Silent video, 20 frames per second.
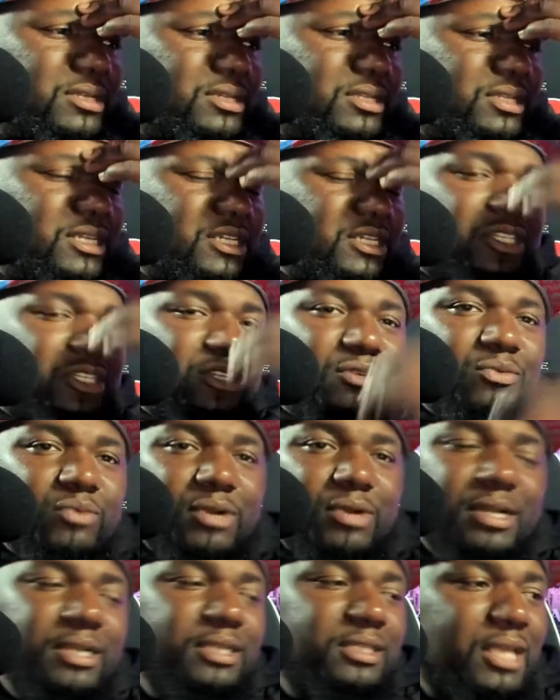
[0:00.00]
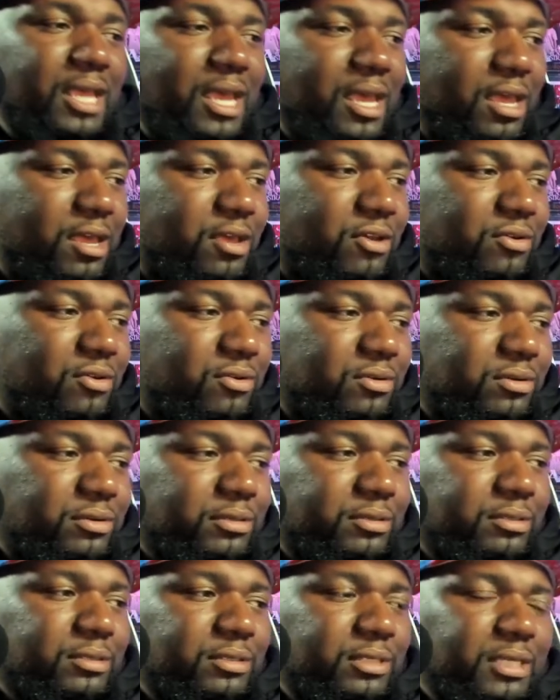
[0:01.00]
This shit weird as hell.
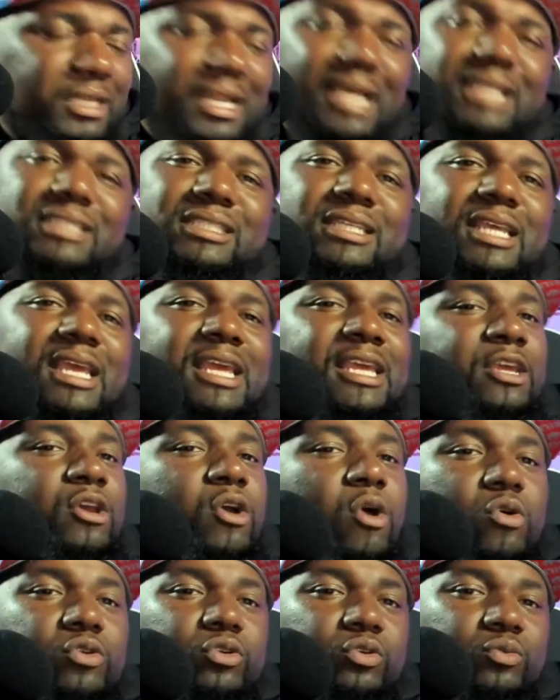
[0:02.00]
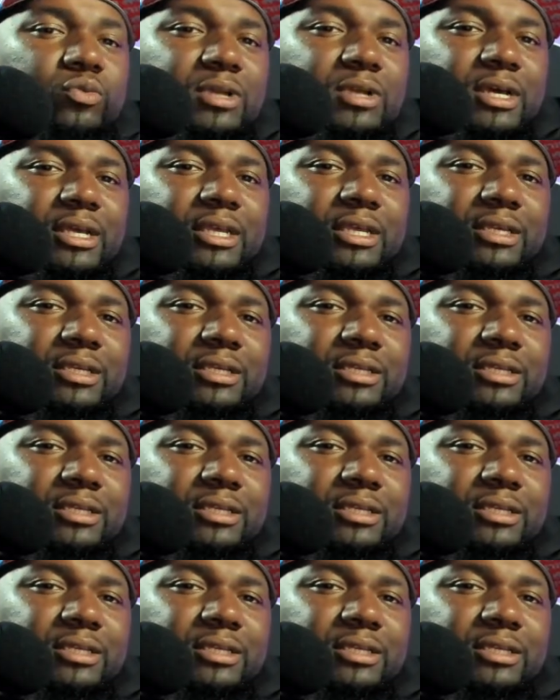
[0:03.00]
And not saying he owe you nothing.